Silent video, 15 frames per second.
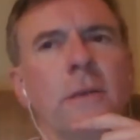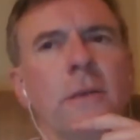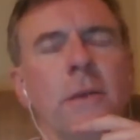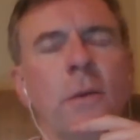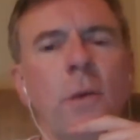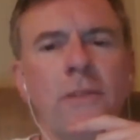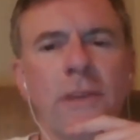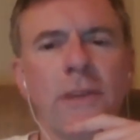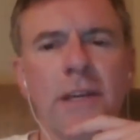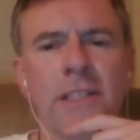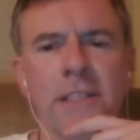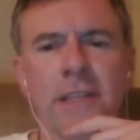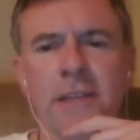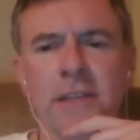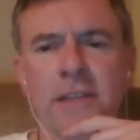you only qualify as
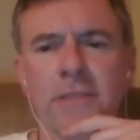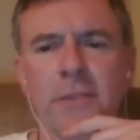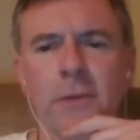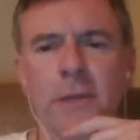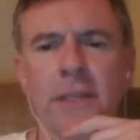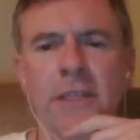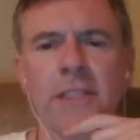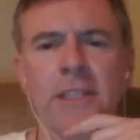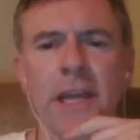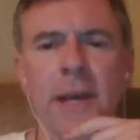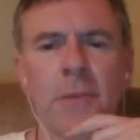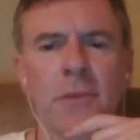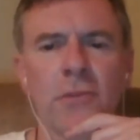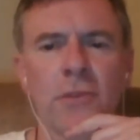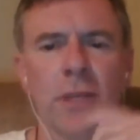an atheist if you can
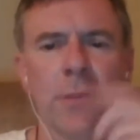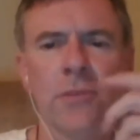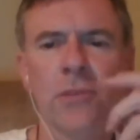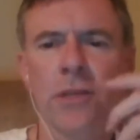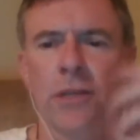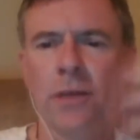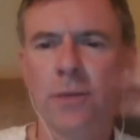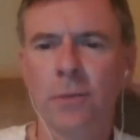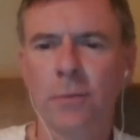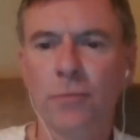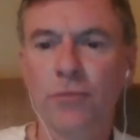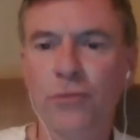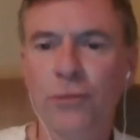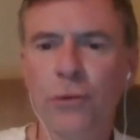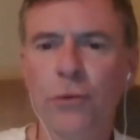establish or demonstrate or
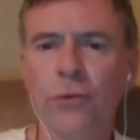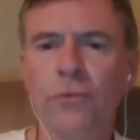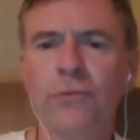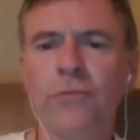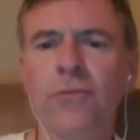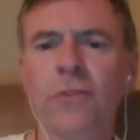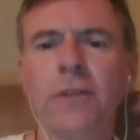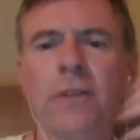prove